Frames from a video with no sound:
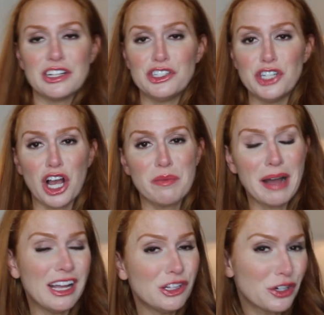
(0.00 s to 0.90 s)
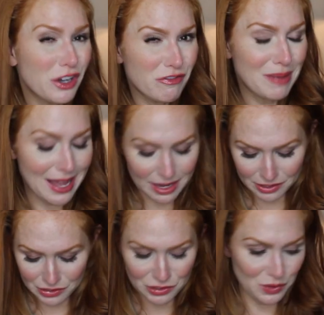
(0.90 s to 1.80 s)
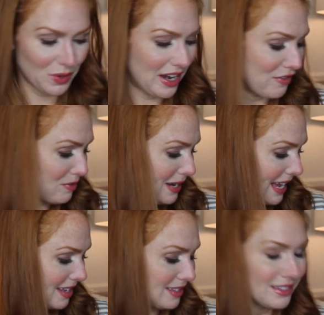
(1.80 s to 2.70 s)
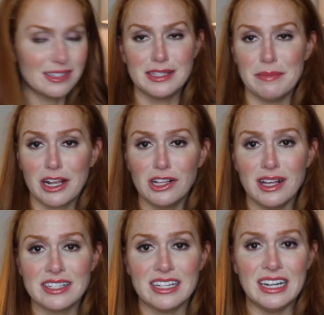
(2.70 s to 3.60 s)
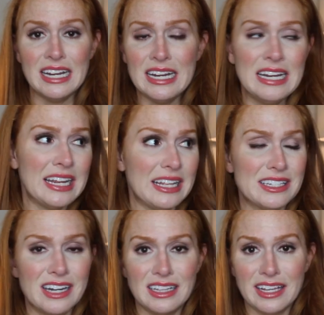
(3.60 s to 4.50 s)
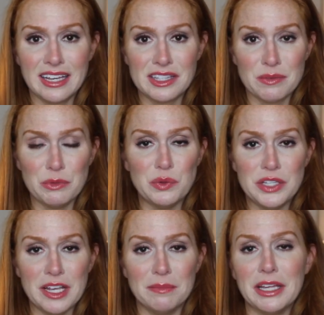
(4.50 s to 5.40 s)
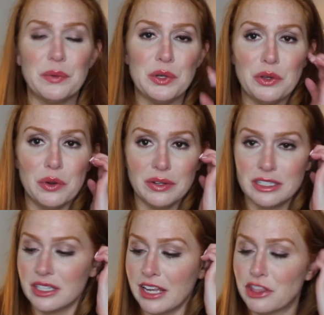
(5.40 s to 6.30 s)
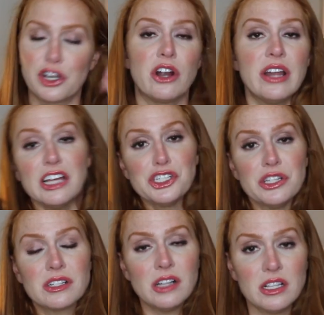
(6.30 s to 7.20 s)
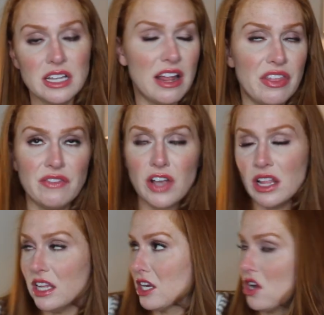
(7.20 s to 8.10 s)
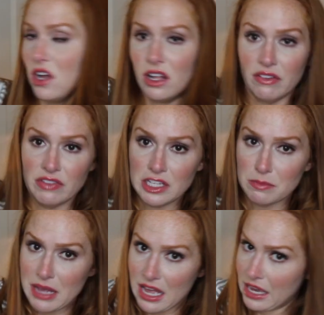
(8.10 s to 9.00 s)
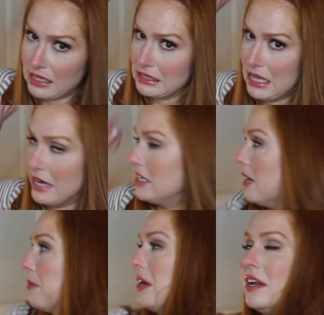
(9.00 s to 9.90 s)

a stockpiler of bags, so when everybody asks to see my closet, it's not like it's a museum, like when you go into like the Kardashians' closet and they've got like all of these bags lined up.